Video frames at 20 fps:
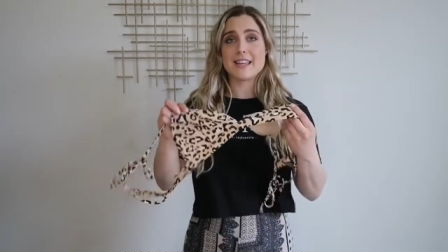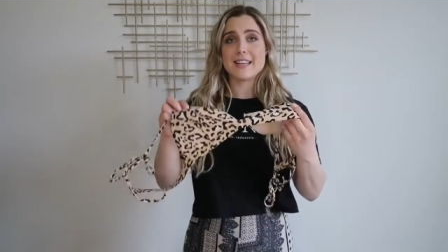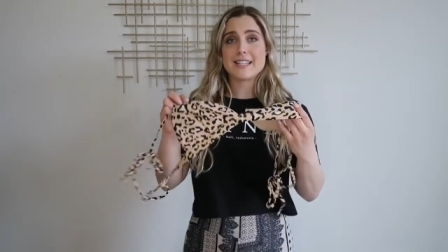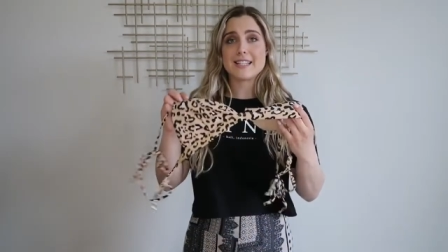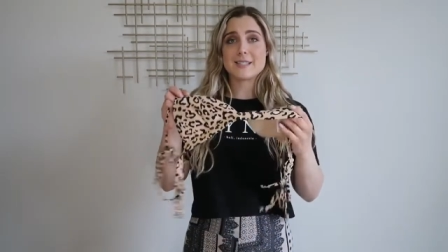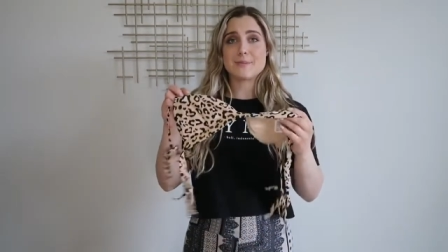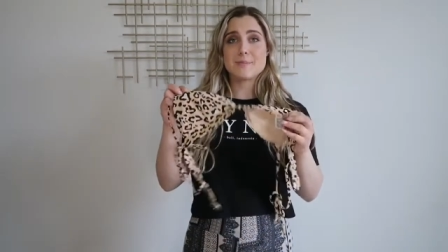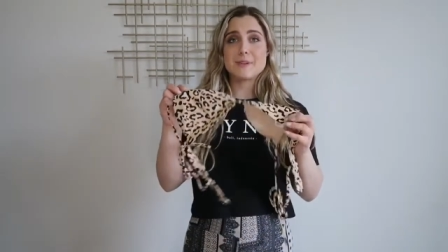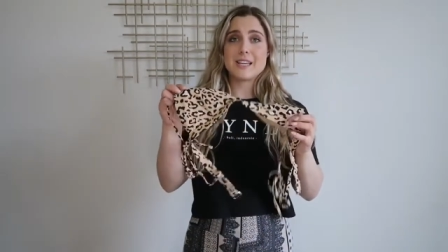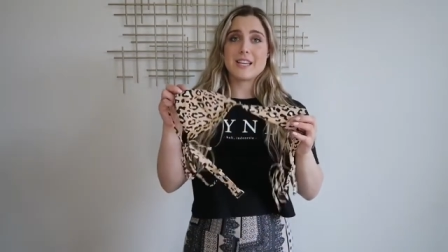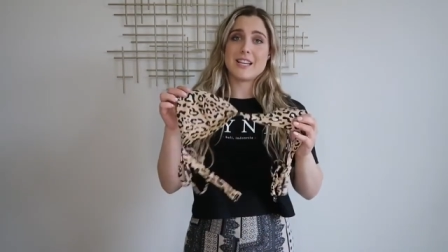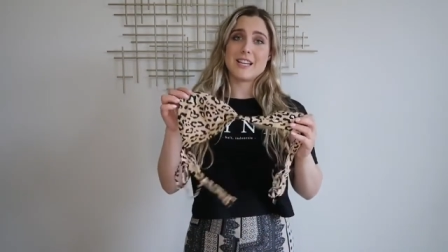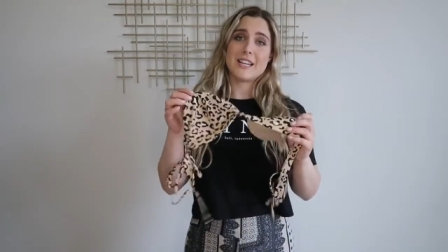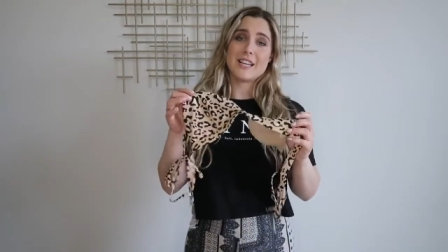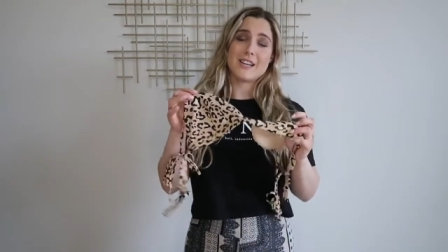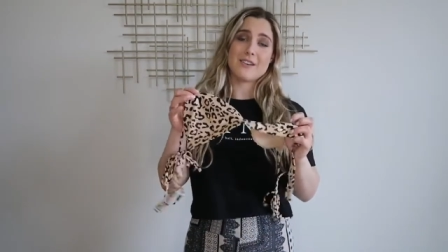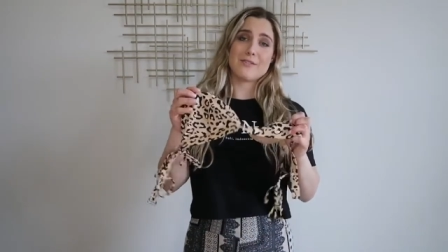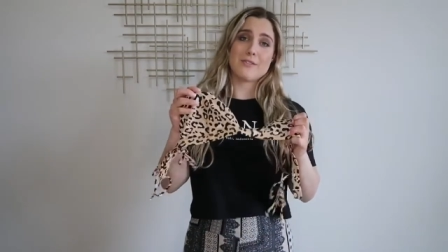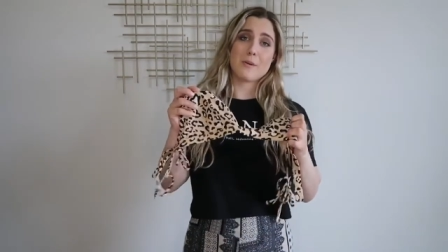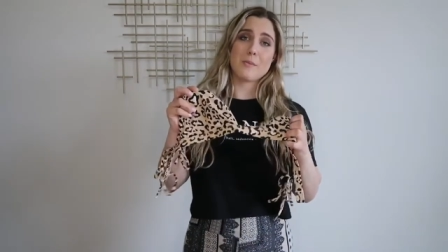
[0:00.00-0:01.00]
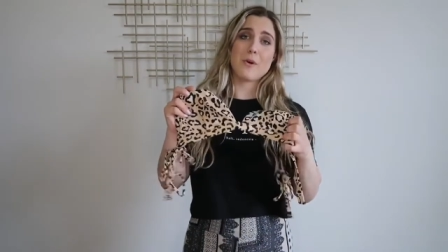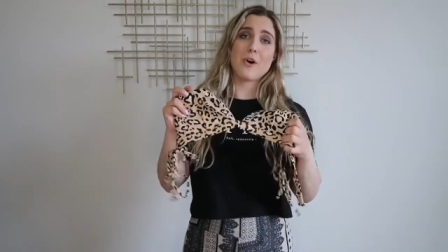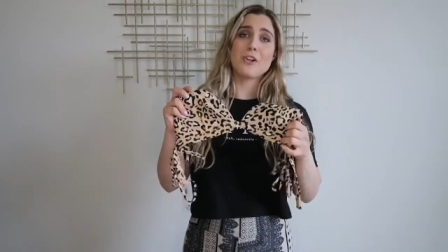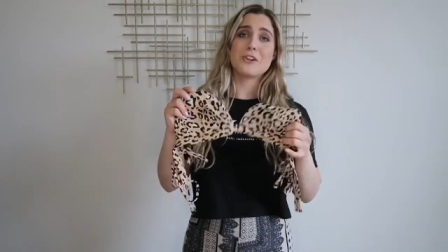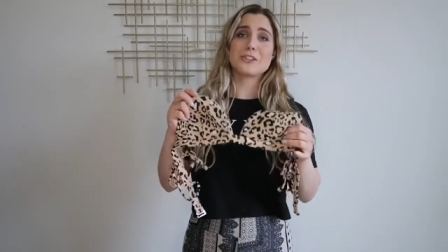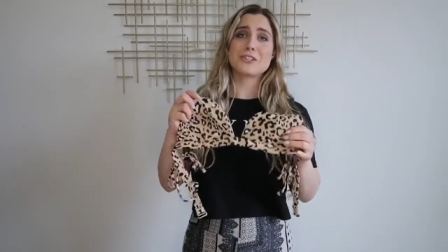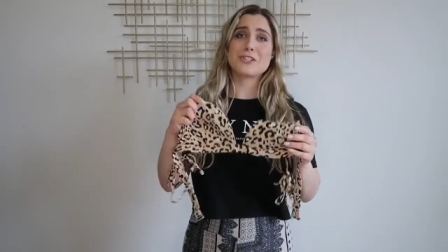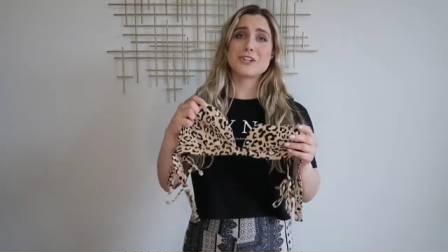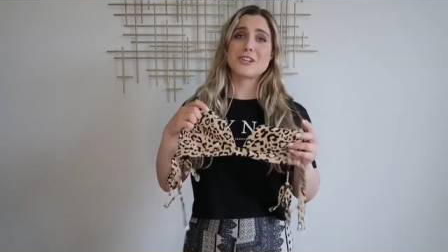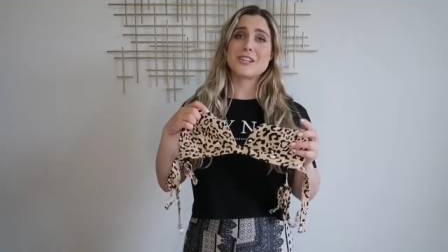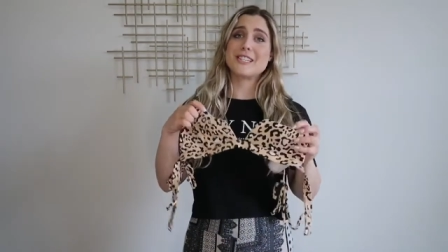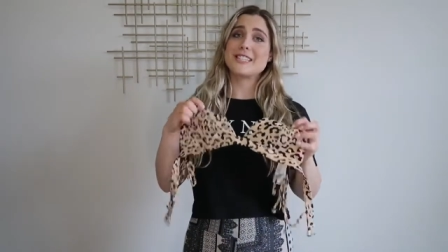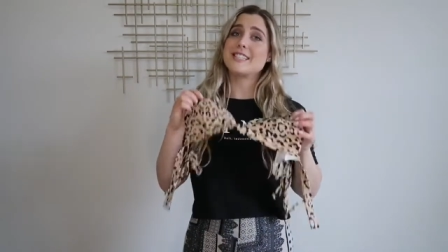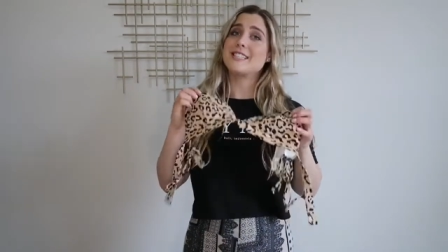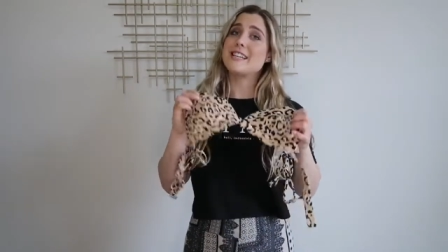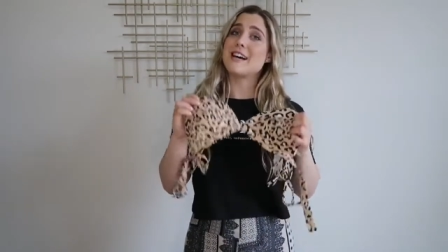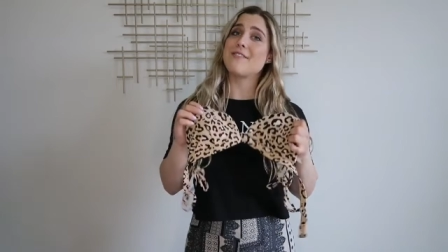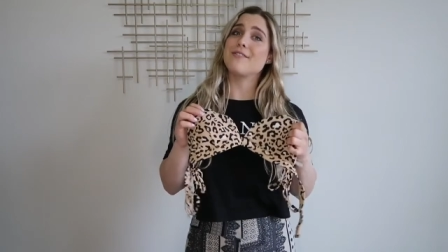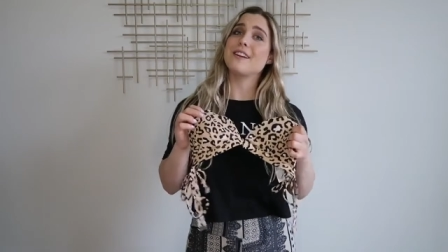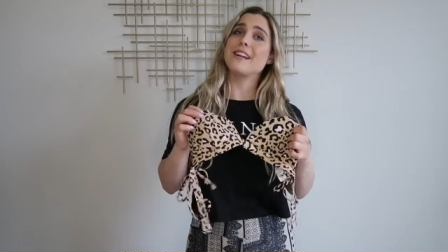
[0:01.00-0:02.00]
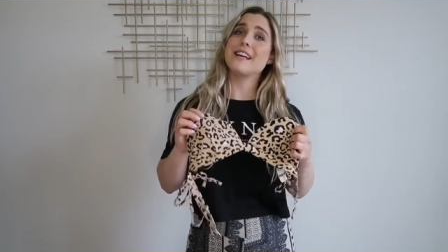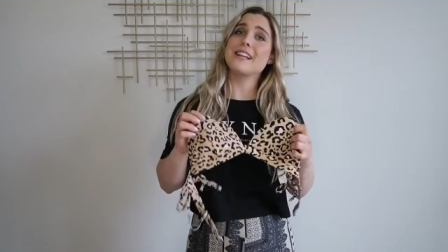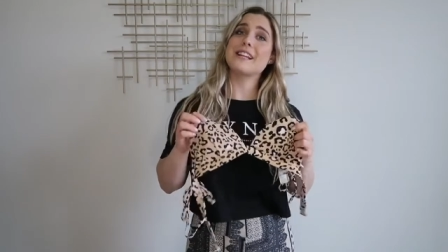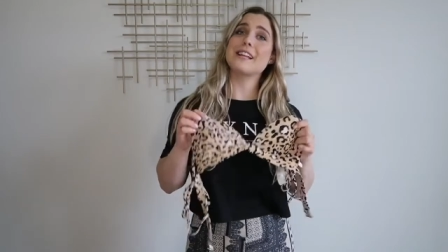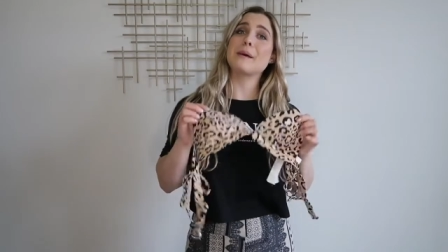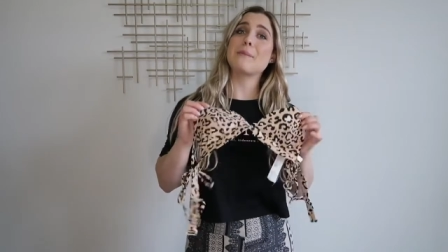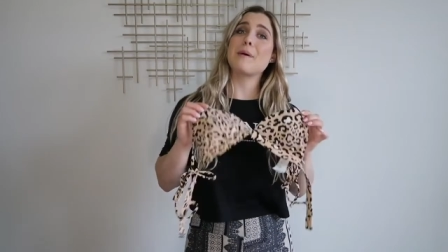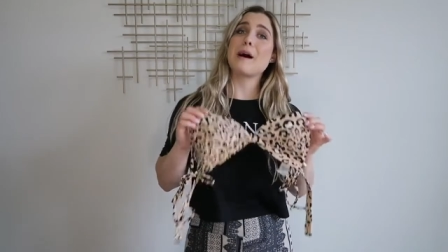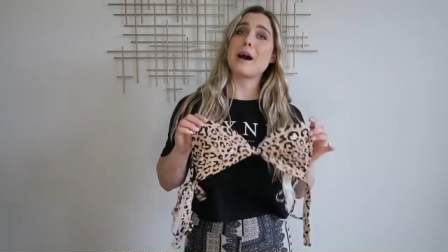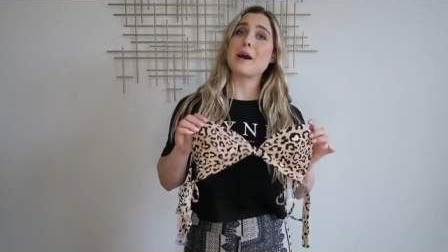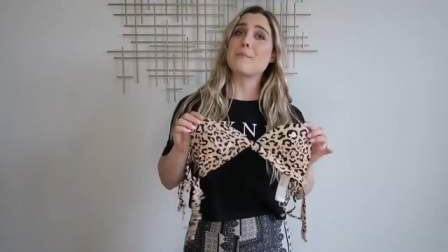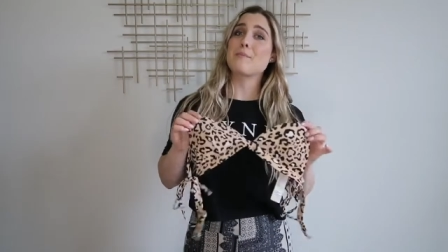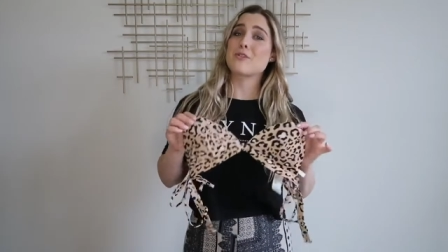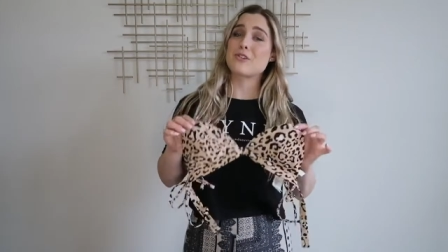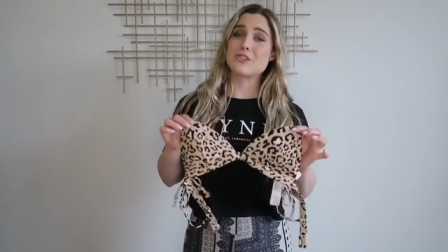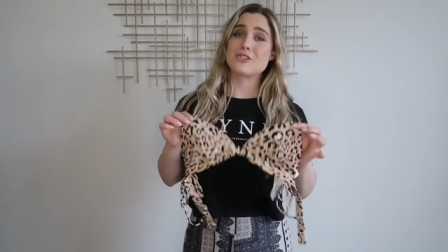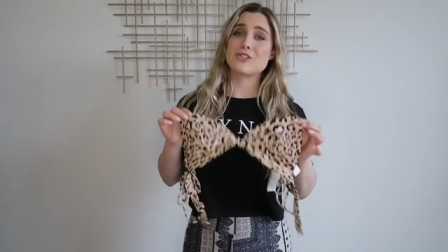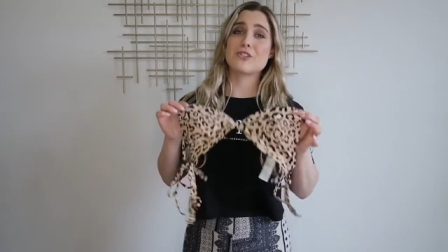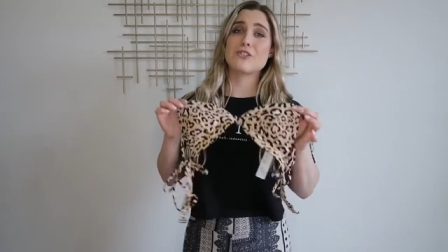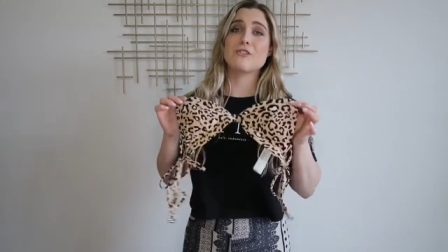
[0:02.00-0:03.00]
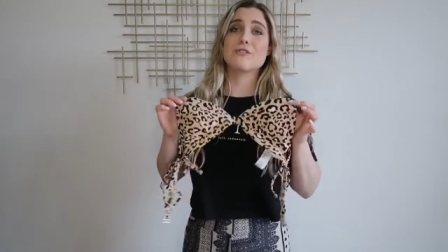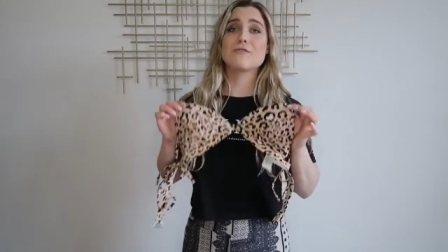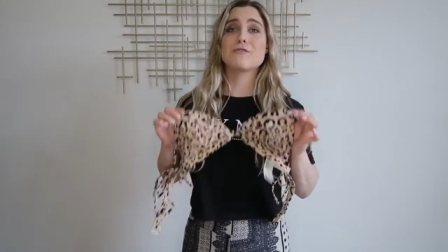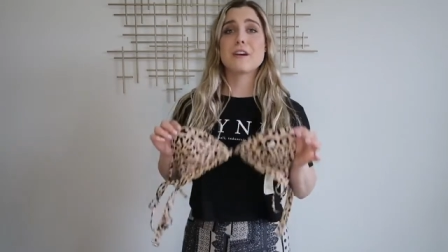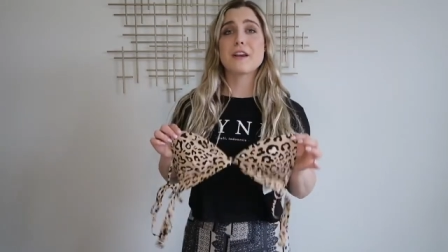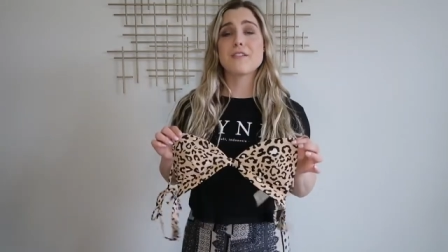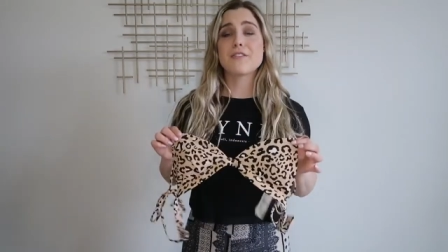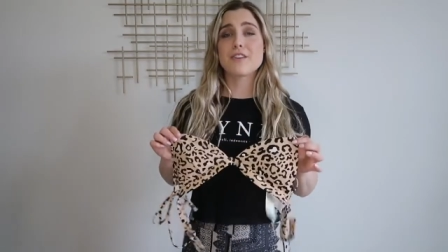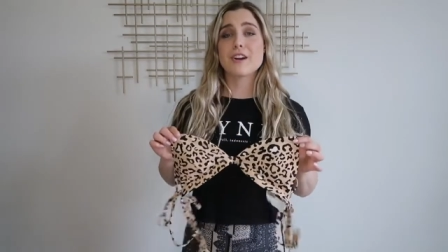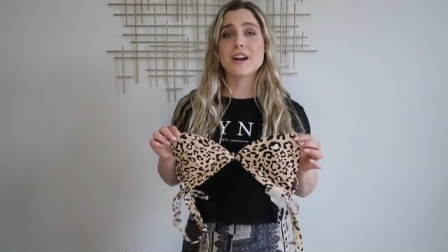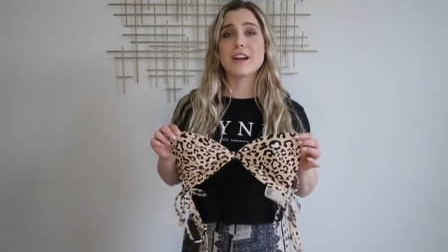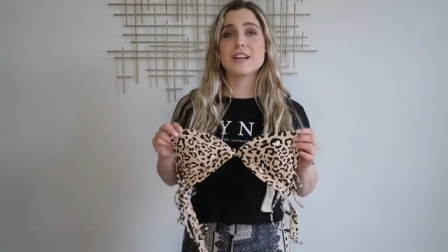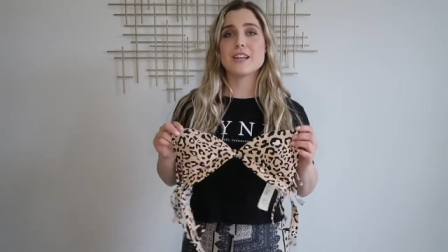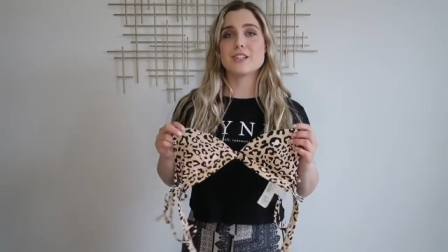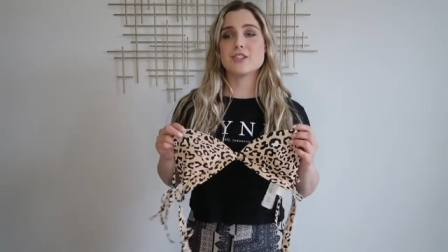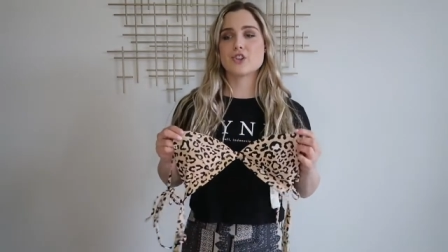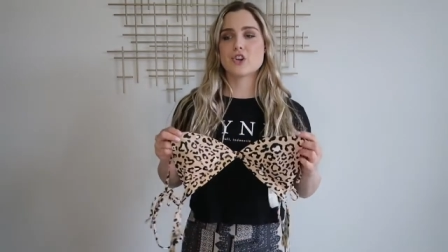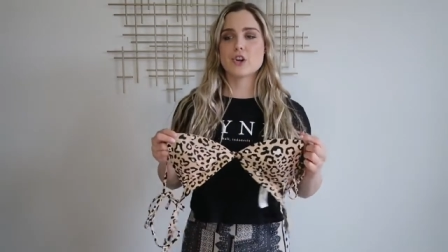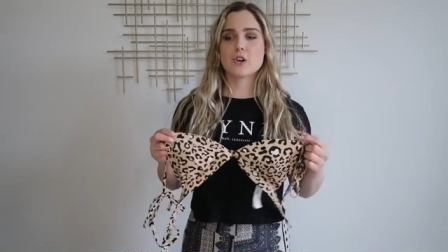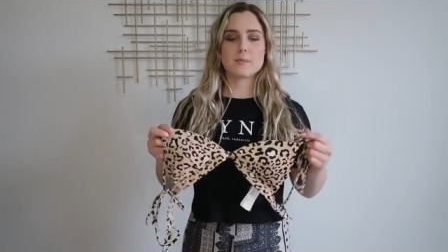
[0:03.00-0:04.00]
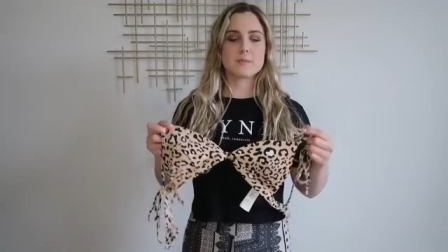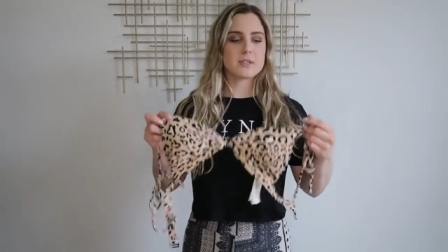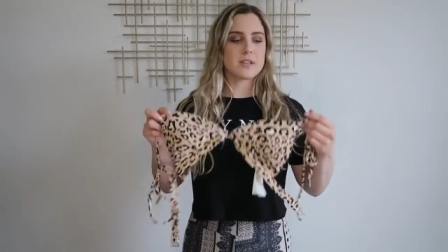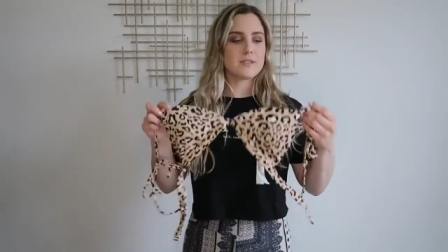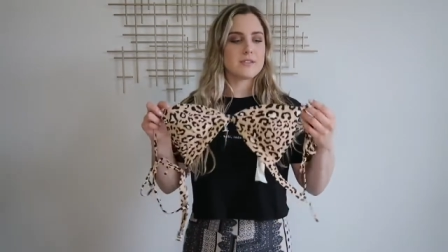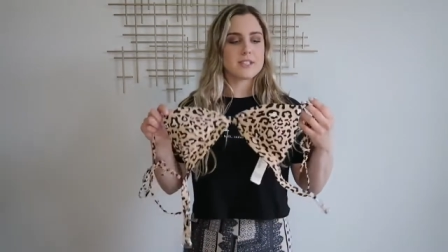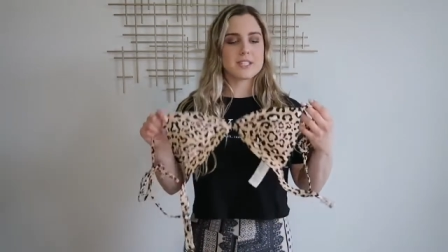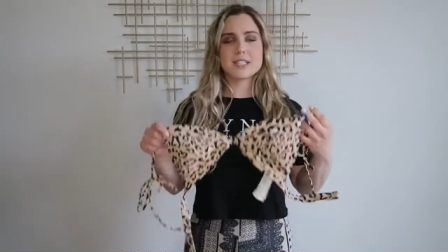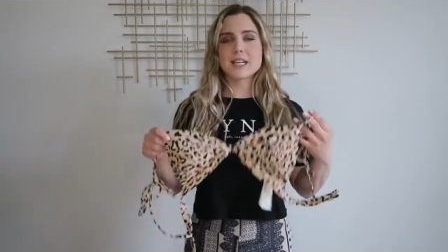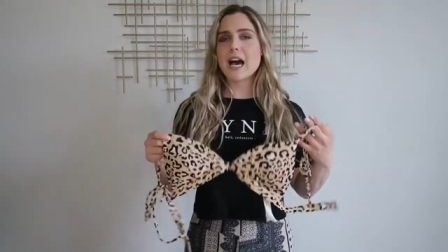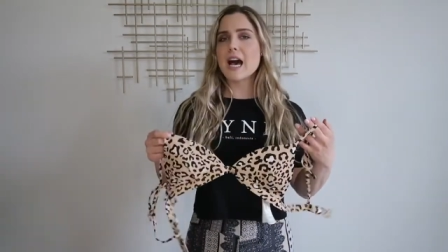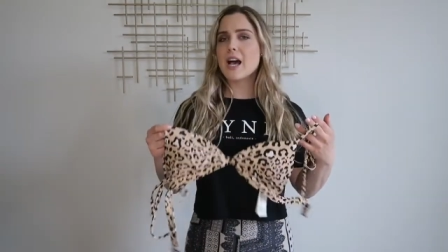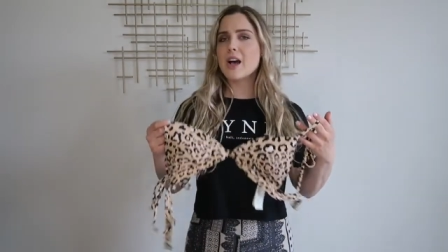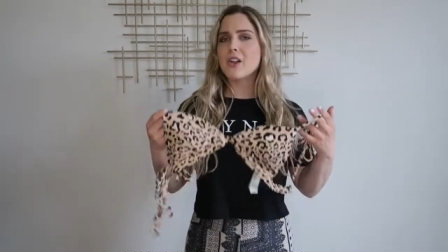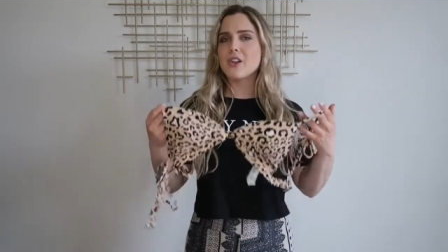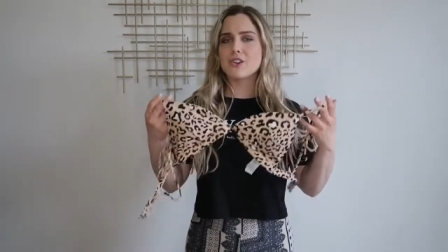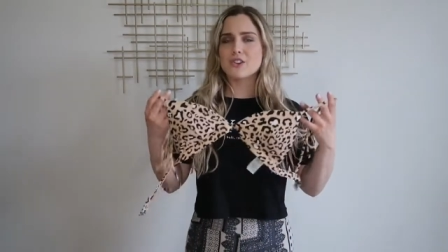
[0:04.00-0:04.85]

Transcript: this bikini from Hollister is definitely my personal favorite in terms of style,